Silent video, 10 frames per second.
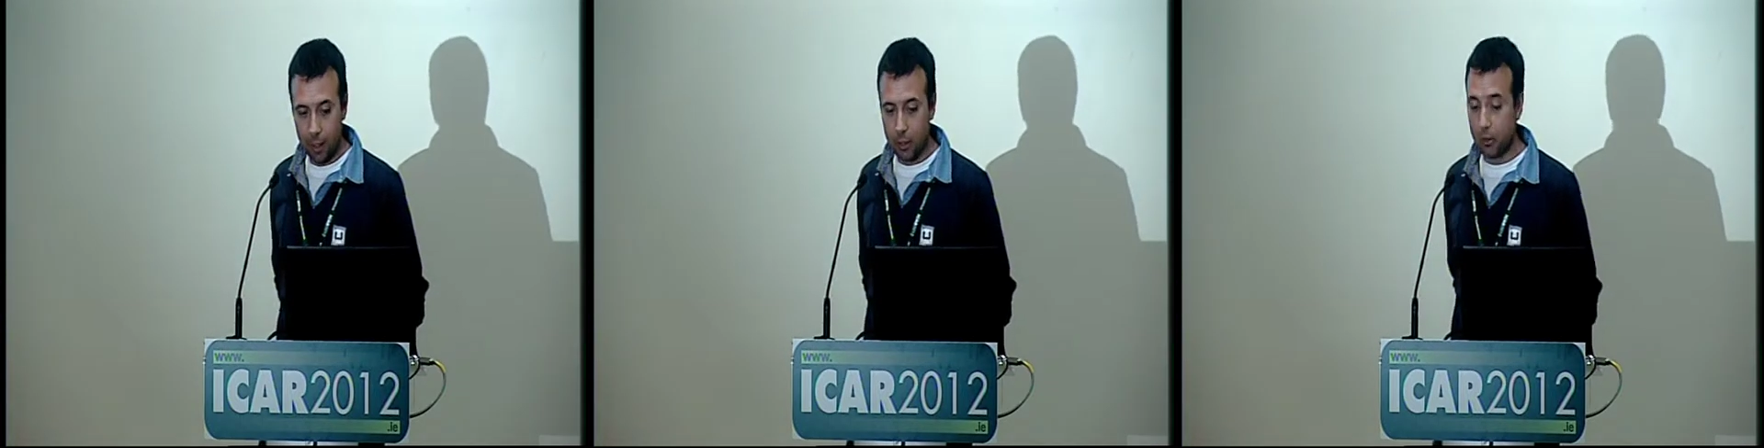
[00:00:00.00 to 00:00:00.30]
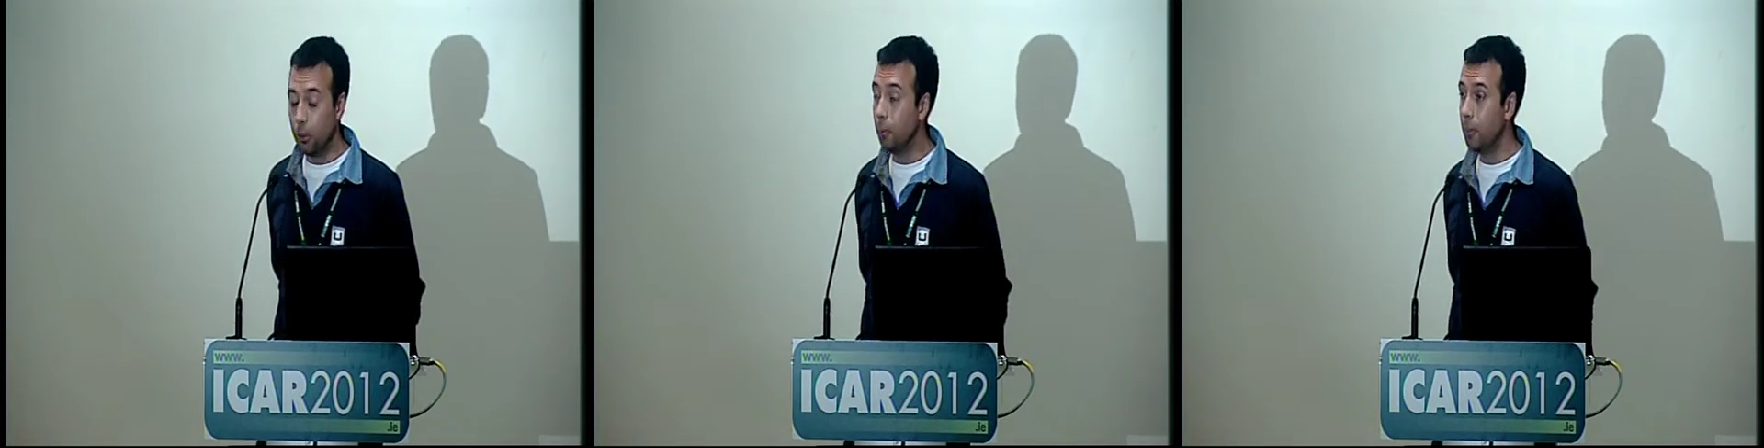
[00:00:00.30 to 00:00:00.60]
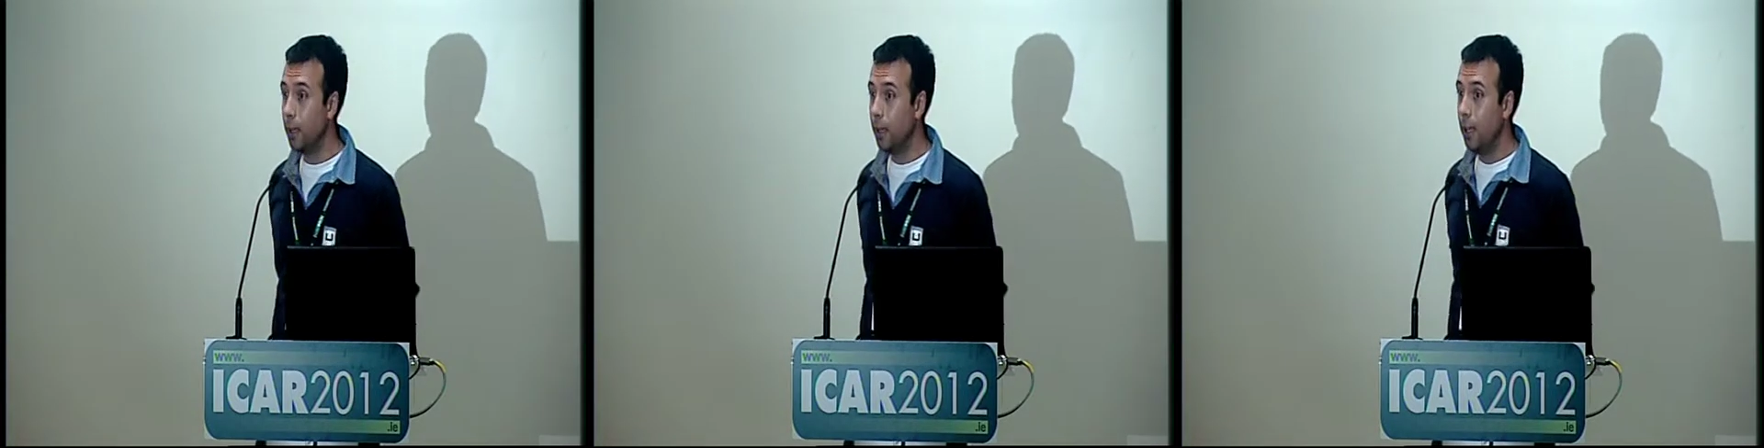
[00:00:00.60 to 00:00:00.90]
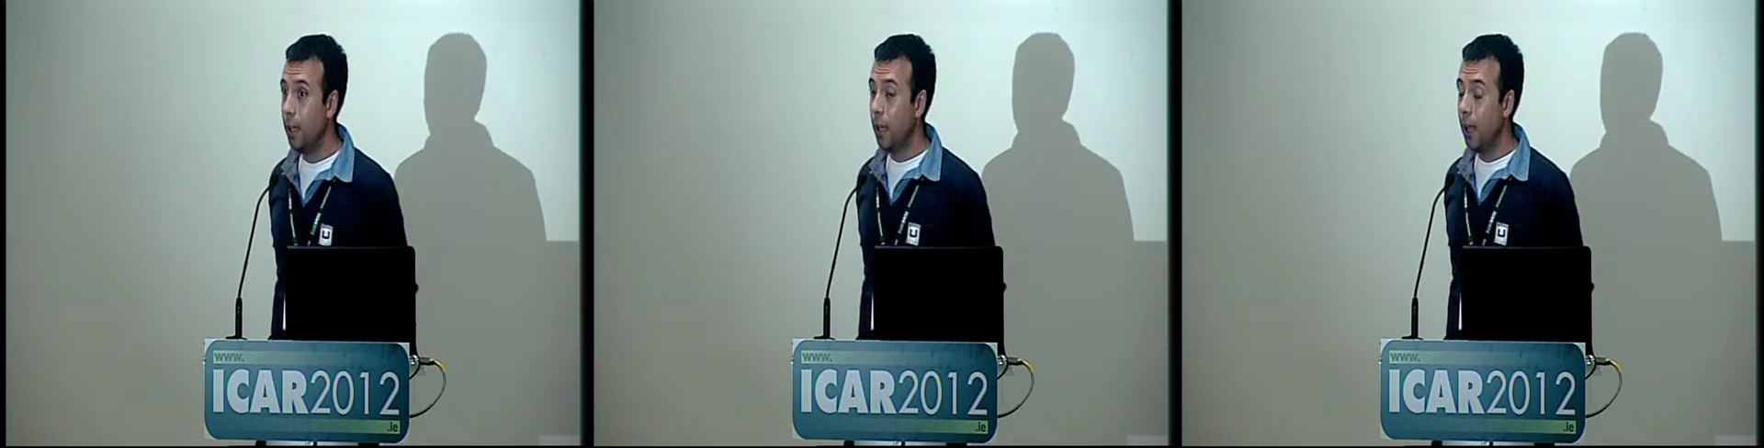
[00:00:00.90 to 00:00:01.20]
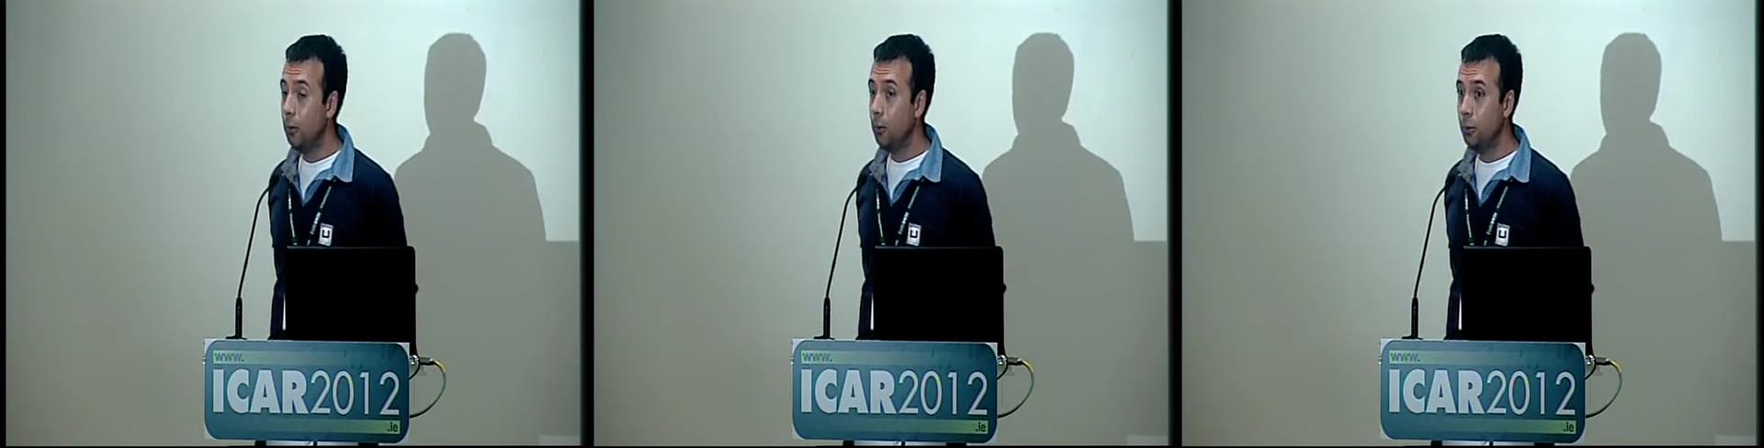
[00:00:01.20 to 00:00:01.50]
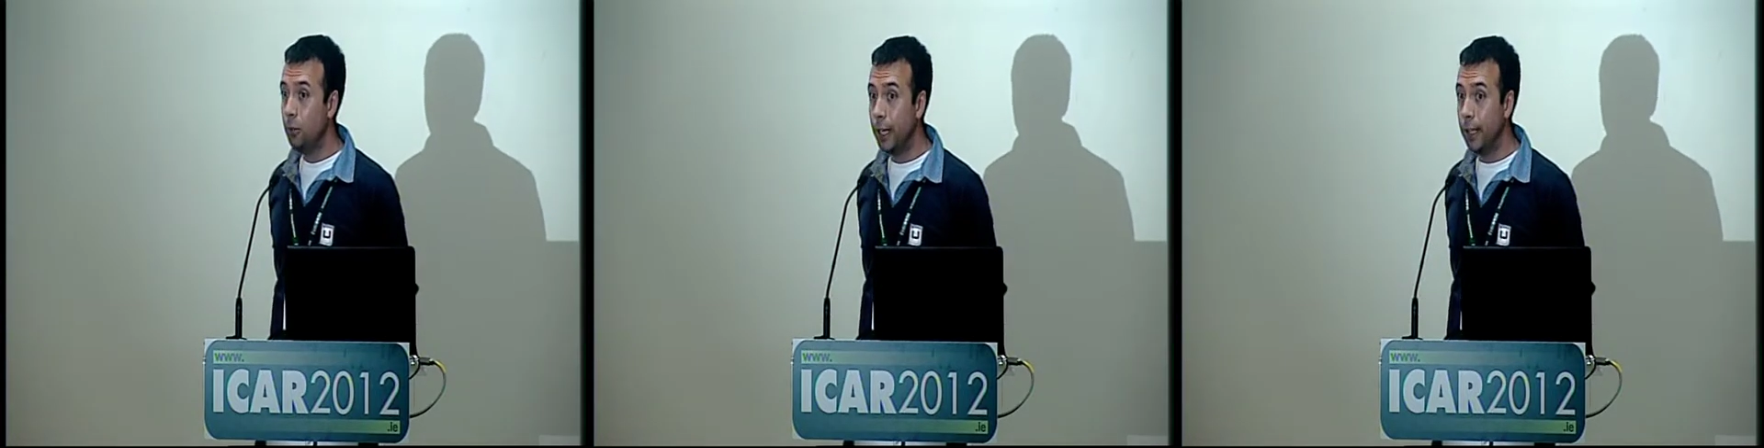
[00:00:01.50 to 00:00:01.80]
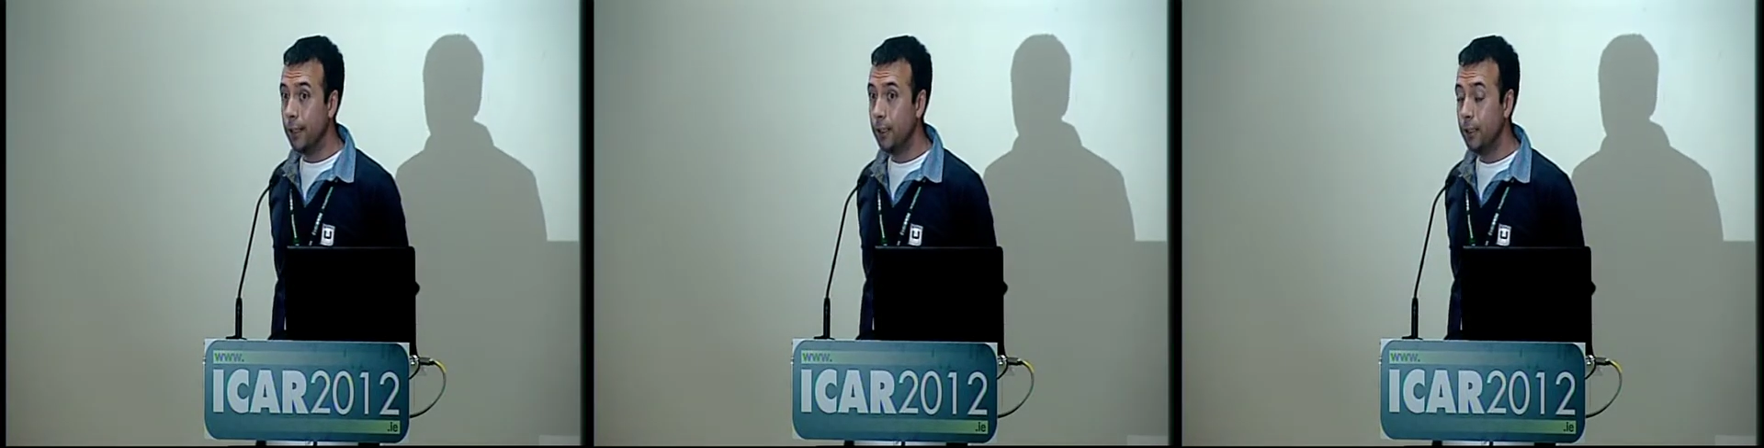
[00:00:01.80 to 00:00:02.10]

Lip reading: So how to do that?